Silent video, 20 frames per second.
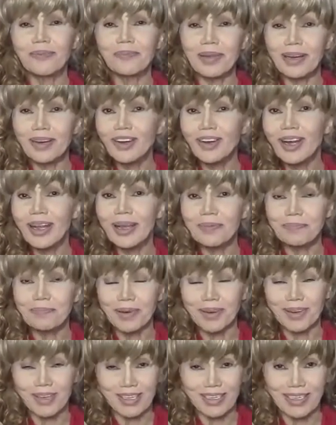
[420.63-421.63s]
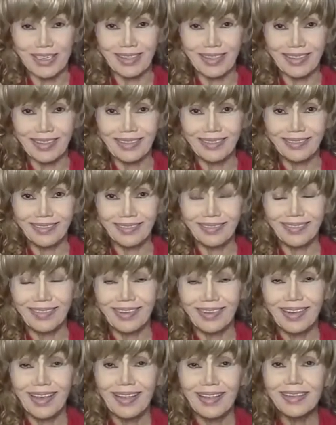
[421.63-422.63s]
an earlier person.
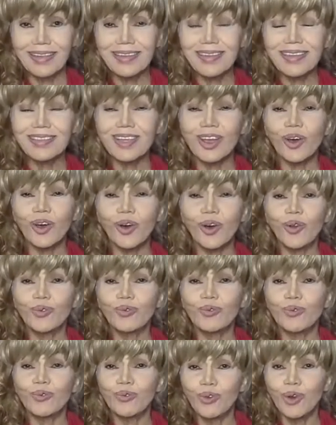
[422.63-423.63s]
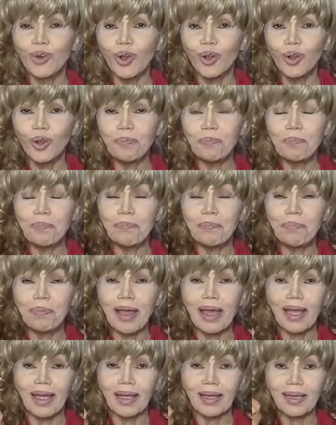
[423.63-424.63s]
This is called roll
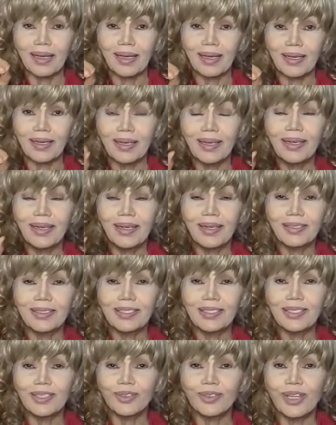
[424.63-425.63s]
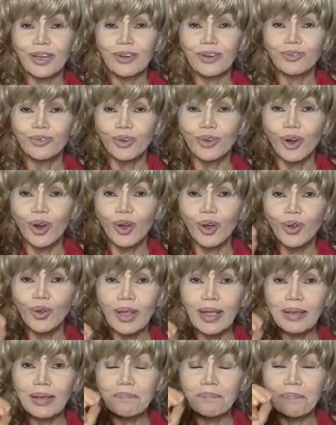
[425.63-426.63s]
back. Right. So they're
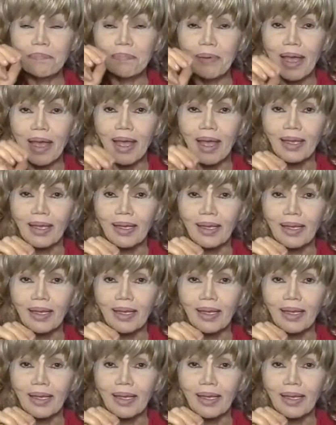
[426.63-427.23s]
rolling back